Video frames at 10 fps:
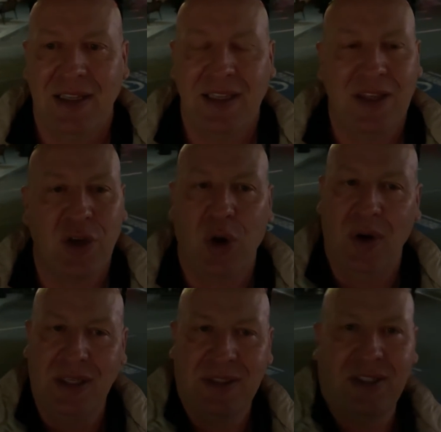the other
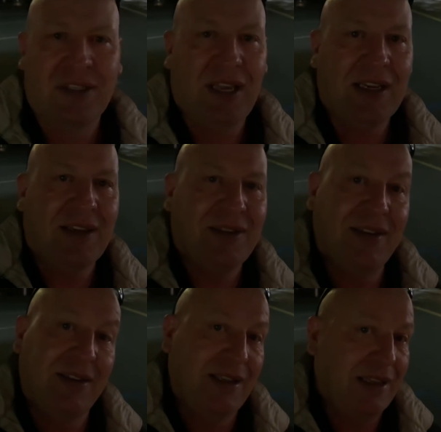coins, just like
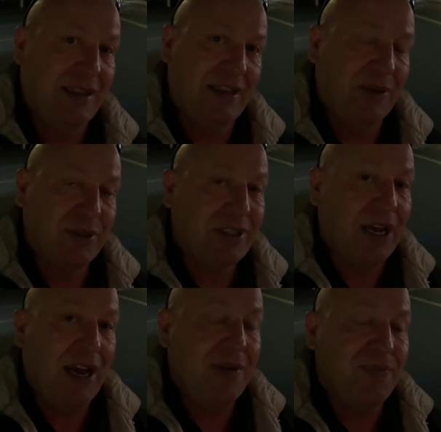there was a
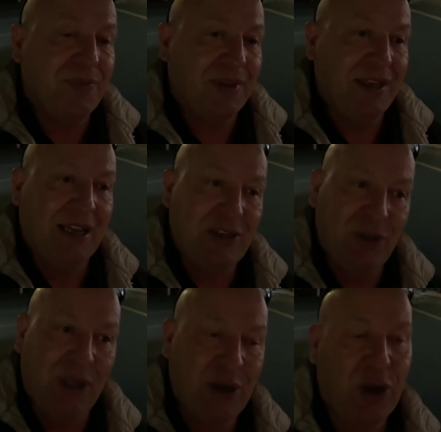time not
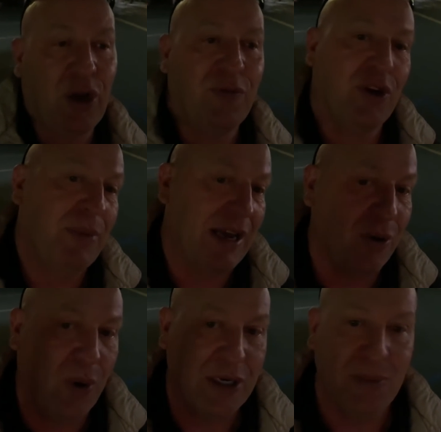too long ago, if you go back
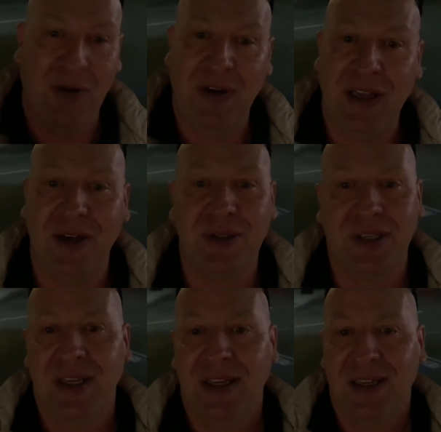and watch my
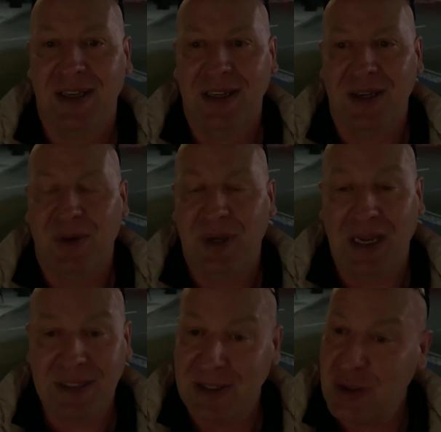videos, when
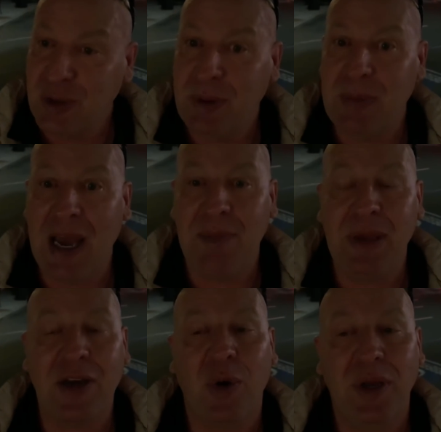I said you should be buying
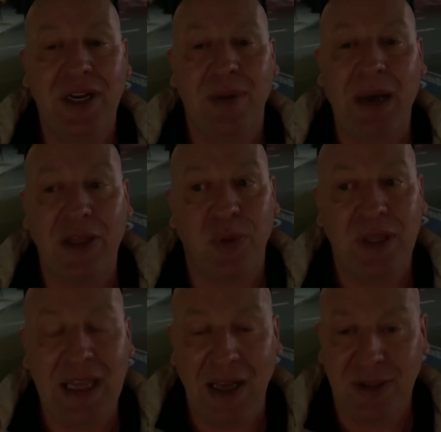Bitcoin at about
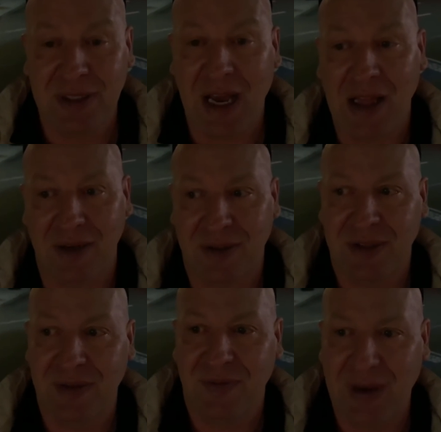$3,000. In
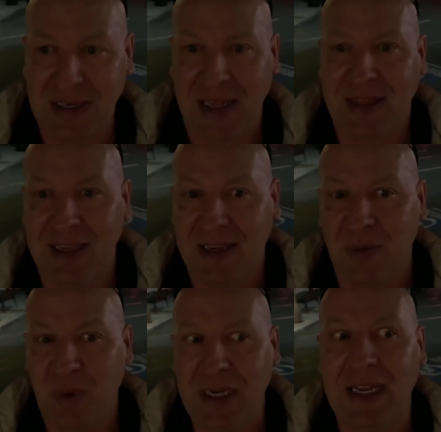fact, I think
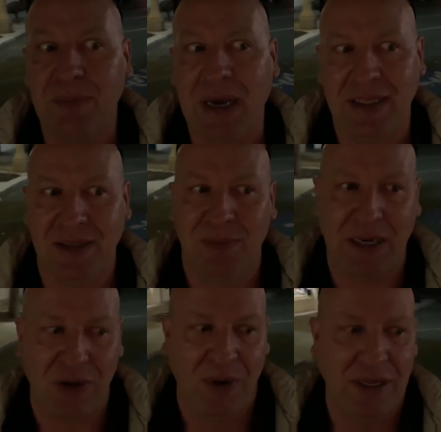we did buy some
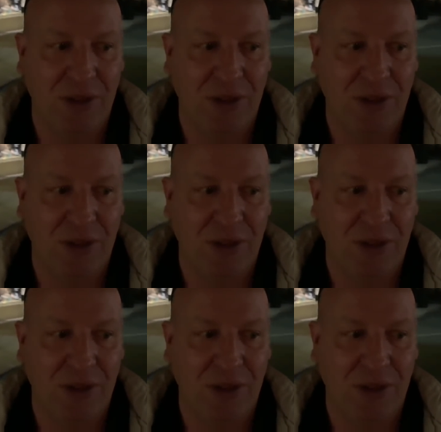Bitcoin